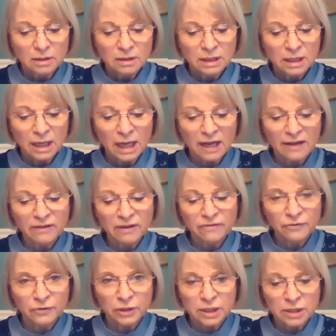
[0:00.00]
The heavy
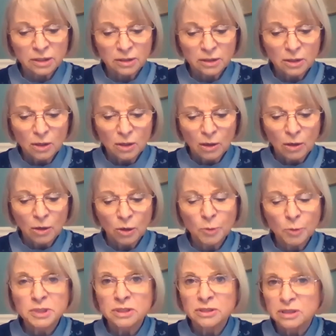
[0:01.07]
footed
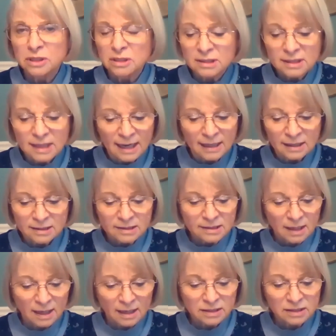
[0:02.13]
hoped to silence
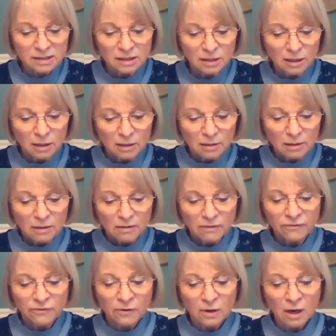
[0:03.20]
us.
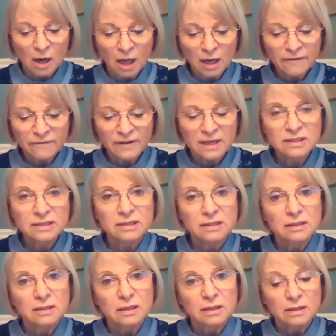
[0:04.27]
For all of us,
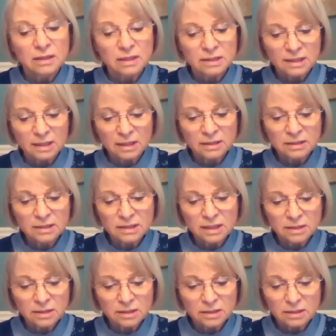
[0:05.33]
this
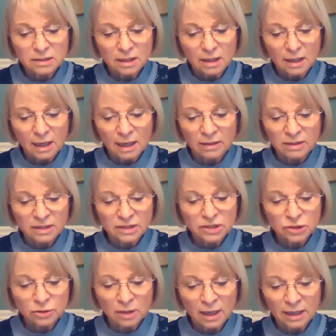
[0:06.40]
instant and this
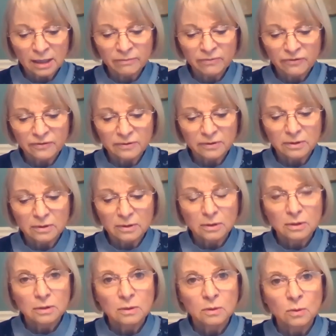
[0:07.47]
triumph,
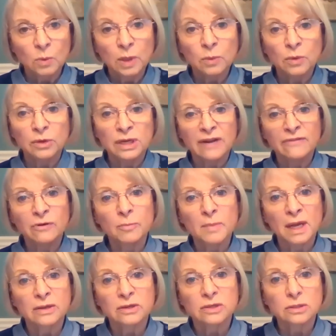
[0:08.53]
we were never
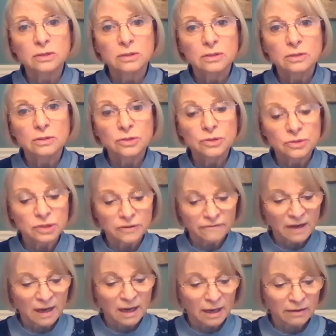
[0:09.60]
meant to
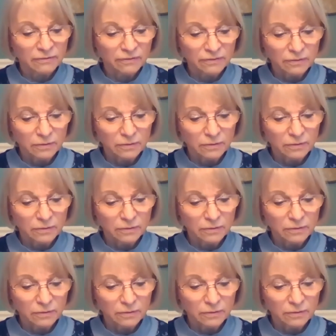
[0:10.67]
survive.